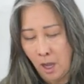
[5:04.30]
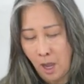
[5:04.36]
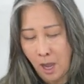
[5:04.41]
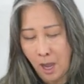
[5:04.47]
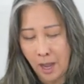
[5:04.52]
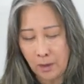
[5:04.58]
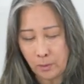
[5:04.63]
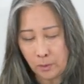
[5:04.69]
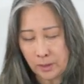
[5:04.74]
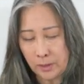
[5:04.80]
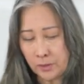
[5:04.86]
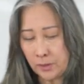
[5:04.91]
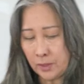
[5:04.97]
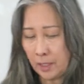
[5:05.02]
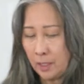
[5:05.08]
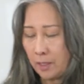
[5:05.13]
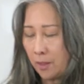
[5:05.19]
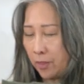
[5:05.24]
was
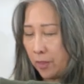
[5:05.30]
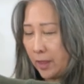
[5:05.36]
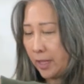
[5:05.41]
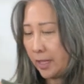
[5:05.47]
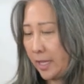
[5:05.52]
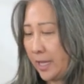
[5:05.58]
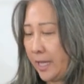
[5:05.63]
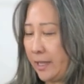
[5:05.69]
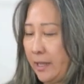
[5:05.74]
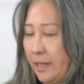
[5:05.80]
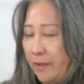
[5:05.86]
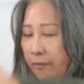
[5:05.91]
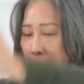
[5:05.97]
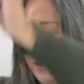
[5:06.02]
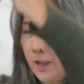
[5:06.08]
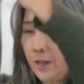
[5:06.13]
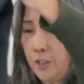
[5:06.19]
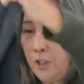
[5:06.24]
thinking
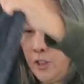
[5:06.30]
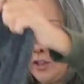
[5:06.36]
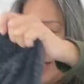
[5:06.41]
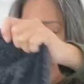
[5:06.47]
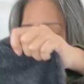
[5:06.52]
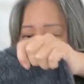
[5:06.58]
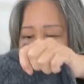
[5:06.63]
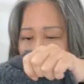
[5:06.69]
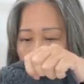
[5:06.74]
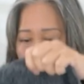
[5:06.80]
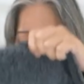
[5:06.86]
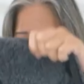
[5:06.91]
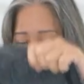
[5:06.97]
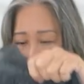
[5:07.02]
if I should counter